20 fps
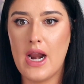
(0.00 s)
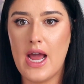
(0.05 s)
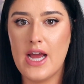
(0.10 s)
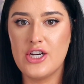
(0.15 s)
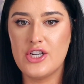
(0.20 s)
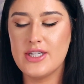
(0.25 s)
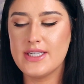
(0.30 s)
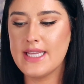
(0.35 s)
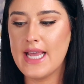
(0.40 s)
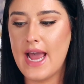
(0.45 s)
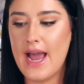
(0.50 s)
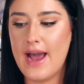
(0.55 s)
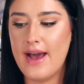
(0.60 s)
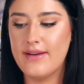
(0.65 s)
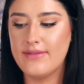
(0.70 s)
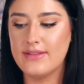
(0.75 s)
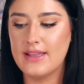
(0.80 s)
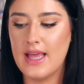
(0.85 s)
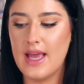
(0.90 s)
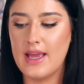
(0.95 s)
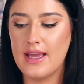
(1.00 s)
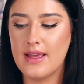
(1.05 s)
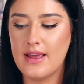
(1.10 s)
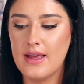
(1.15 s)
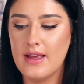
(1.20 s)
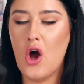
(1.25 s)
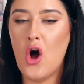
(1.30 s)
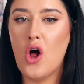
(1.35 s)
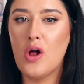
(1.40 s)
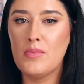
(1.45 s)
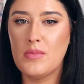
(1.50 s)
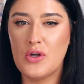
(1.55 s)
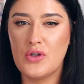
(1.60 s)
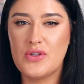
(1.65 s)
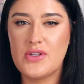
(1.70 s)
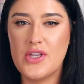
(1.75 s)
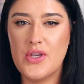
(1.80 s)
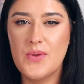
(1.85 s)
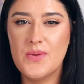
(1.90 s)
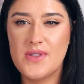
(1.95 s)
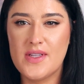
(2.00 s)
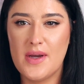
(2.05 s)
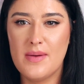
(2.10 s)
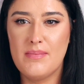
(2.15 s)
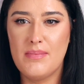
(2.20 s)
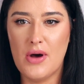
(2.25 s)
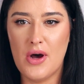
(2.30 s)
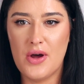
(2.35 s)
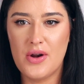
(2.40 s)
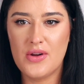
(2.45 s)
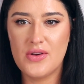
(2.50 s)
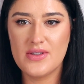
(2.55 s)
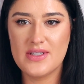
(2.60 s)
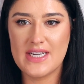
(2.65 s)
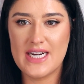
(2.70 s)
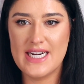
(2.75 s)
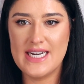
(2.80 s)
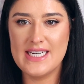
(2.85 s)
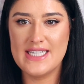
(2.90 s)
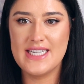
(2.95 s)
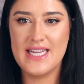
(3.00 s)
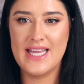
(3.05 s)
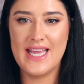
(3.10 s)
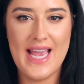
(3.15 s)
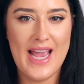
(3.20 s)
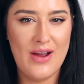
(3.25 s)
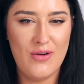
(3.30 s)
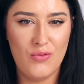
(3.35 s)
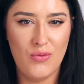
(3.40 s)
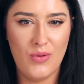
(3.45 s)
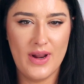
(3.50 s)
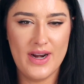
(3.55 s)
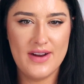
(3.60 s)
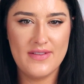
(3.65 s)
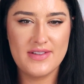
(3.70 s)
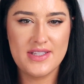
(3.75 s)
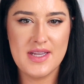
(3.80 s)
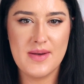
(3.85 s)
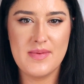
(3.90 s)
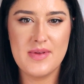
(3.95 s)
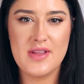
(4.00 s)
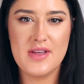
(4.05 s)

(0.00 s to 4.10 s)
I just have like almost used up bottles and I need to get rid of some of